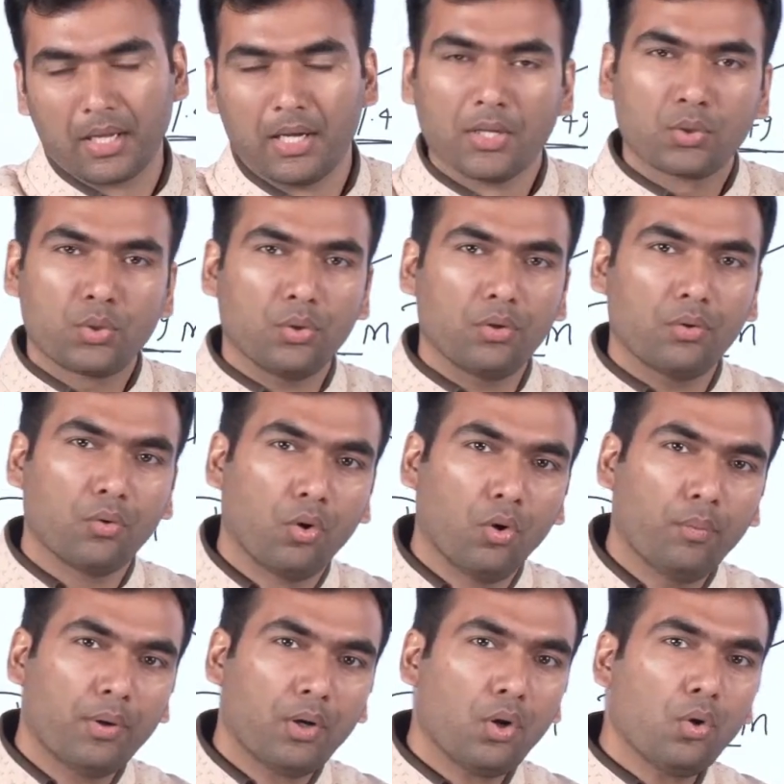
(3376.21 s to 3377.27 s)
So
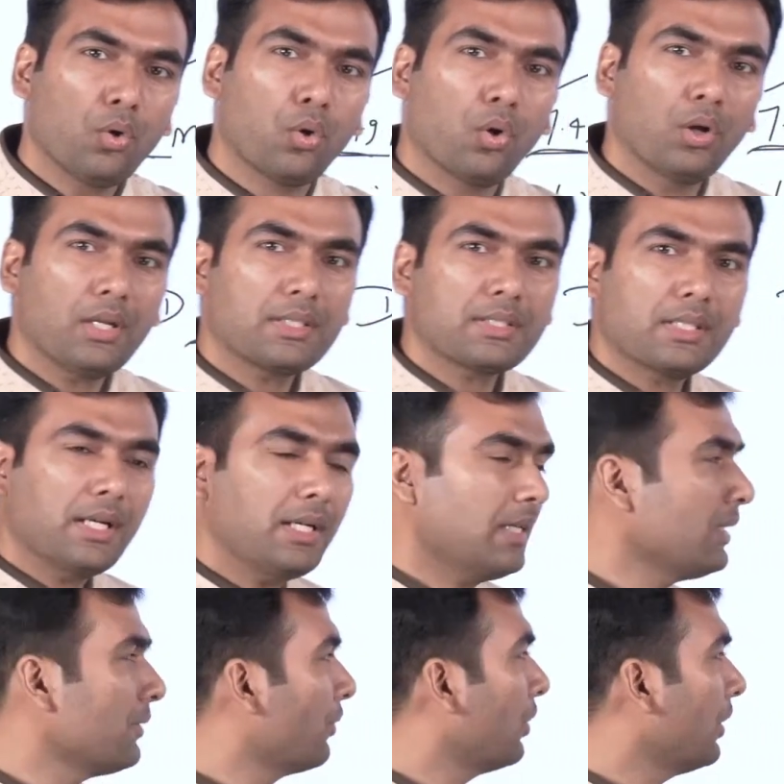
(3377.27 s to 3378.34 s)
overall, whole state
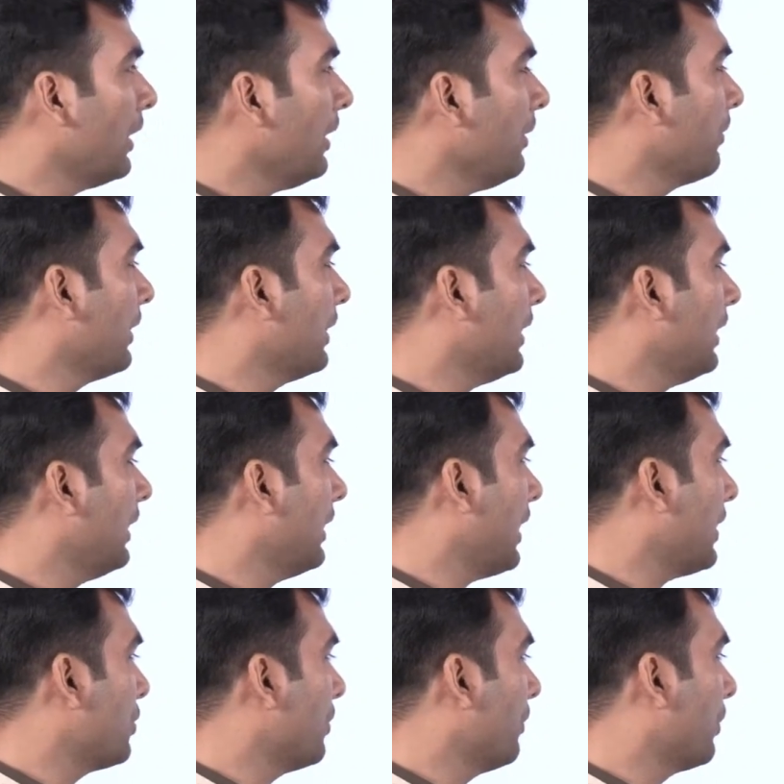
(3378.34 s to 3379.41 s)
is voting whether it
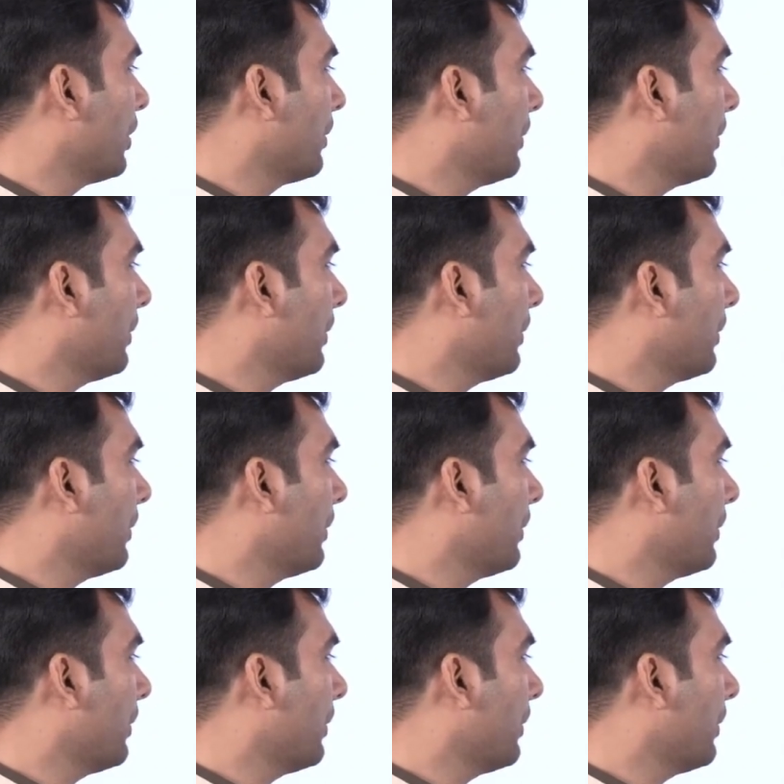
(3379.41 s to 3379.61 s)
has to vote